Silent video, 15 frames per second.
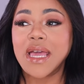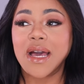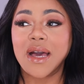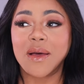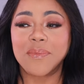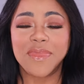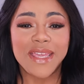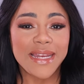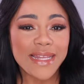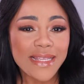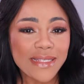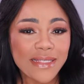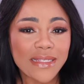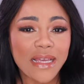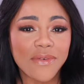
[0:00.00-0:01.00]
Um, it
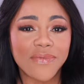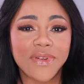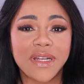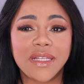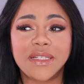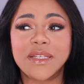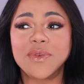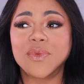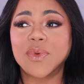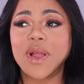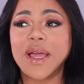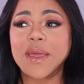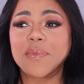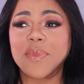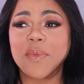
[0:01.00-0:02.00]
is definitely
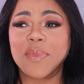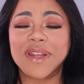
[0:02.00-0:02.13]
ripe,